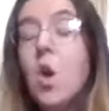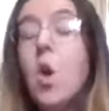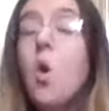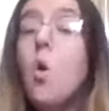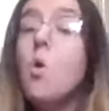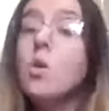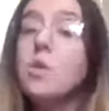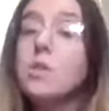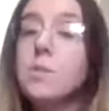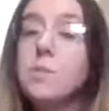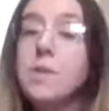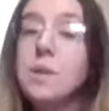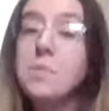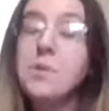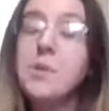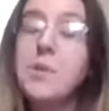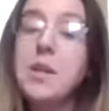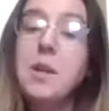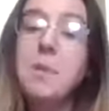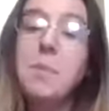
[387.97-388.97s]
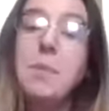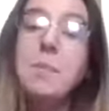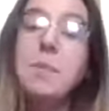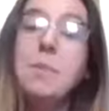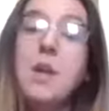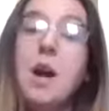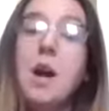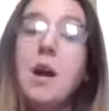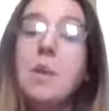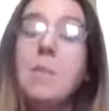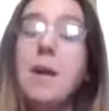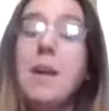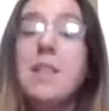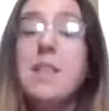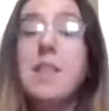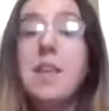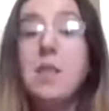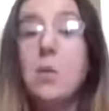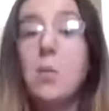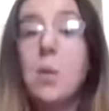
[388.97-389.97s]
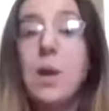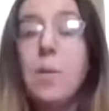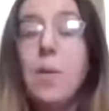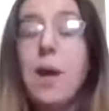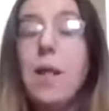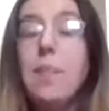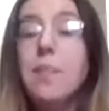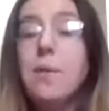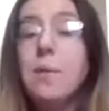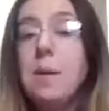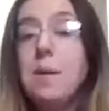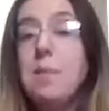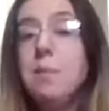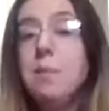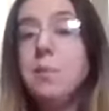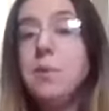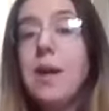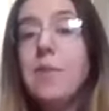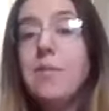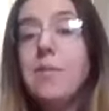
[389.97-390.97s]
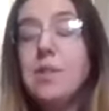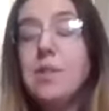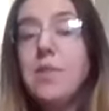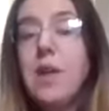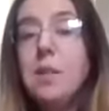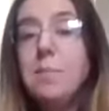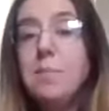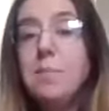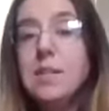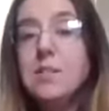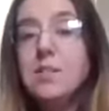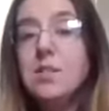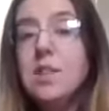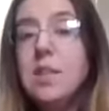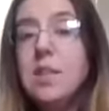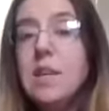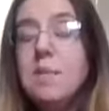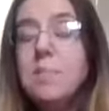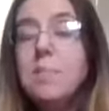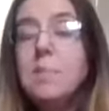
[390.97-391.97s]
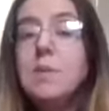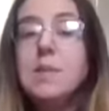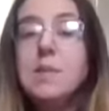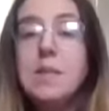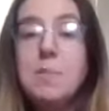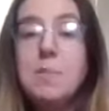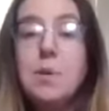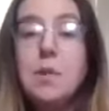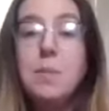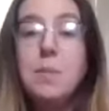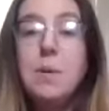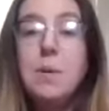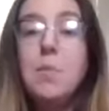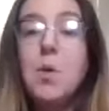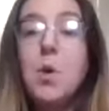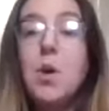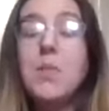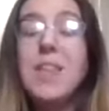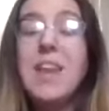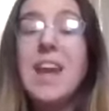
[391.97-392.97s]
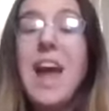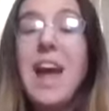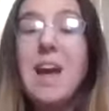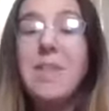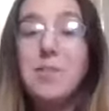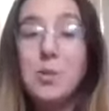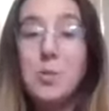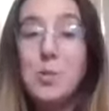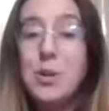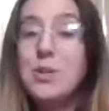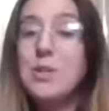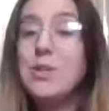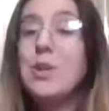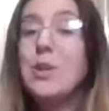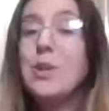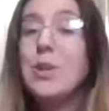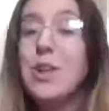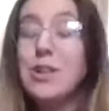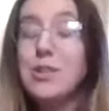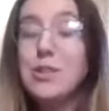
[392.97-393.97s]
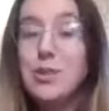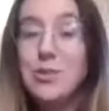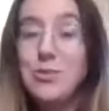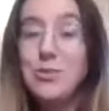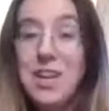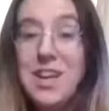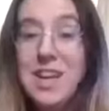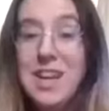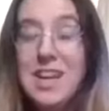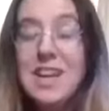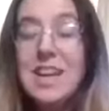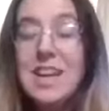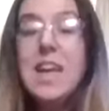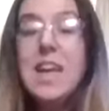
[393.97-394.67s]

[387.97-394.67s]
Or sometimes I'll hear people talk about it the other way around. Their baby will have a developmental leap, sleep a little bit more, and then afterwards they're cluster feeding.